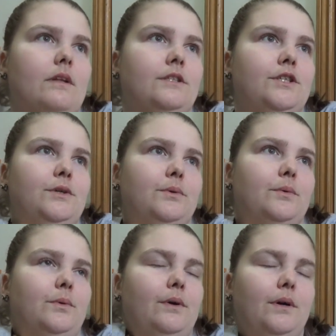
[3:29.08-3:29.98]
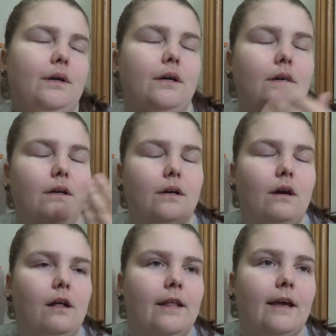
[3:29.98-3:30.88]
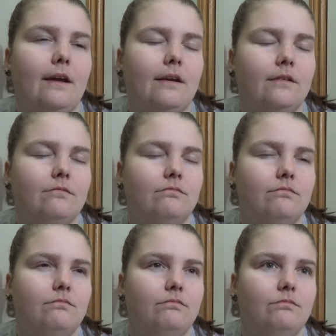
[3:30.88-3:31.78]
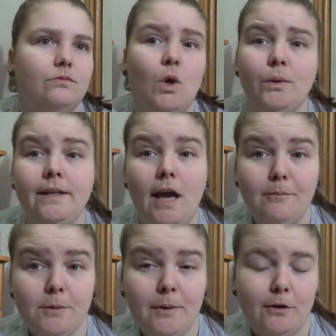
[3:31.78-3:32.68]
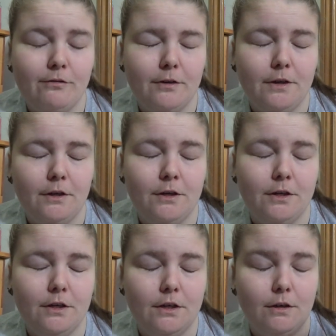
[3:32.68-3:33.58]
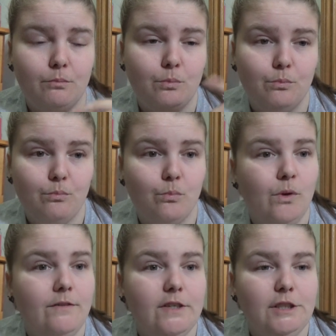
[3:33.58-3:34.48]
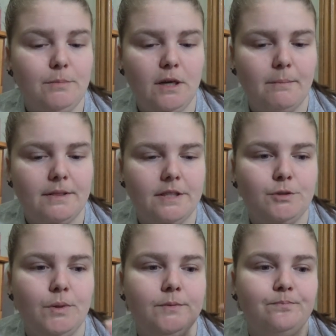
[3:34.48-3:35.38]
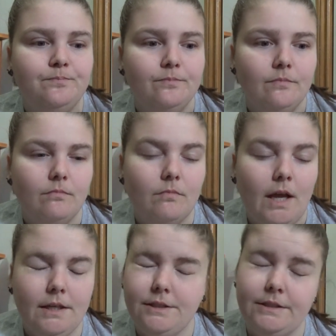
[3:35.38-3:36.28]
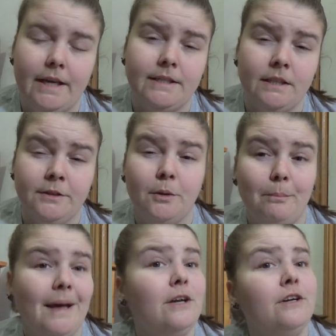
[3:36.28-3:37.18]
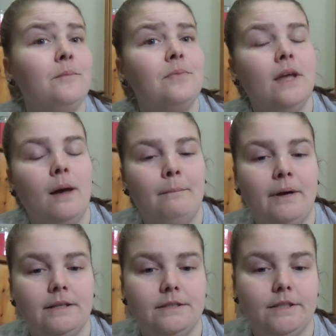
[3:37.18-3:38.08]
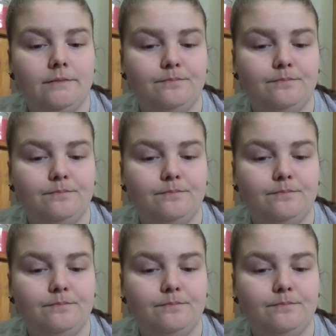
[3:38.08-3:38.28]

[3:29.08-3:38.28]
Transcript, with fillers: too like totally hyped about it for her previous book, but this one I liked a little better. But